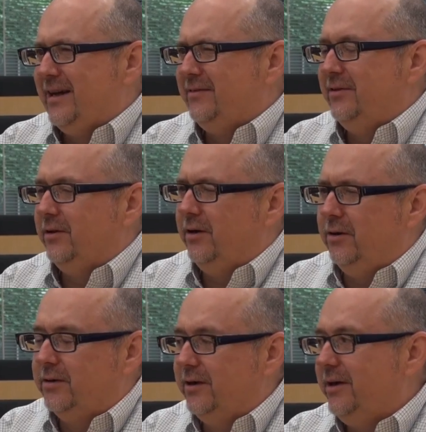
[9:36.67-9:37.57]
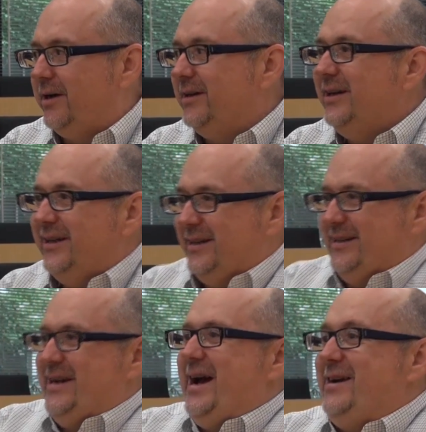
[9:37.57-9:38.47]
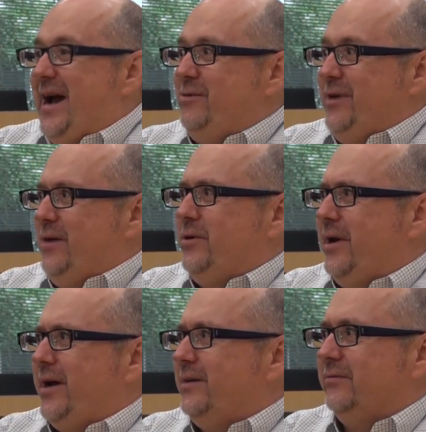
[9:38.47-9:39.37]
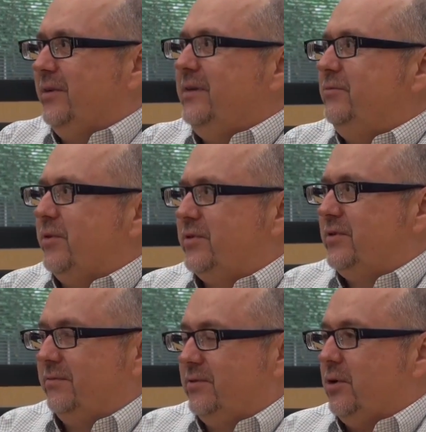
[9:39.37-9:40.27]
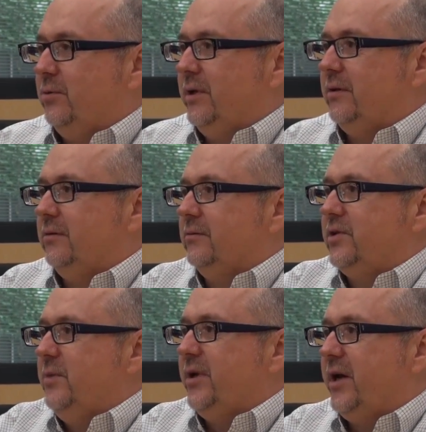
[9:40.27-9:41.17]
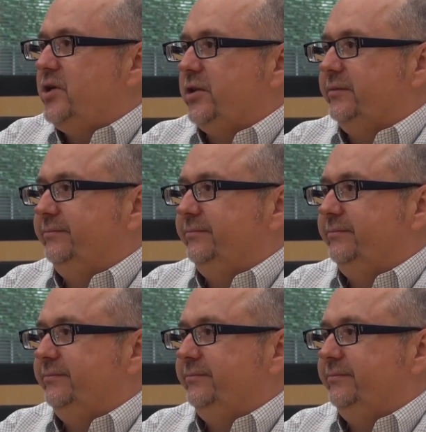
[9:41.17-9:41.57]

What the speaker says: And I feel, oh God, how could I have lived with so little stimulation?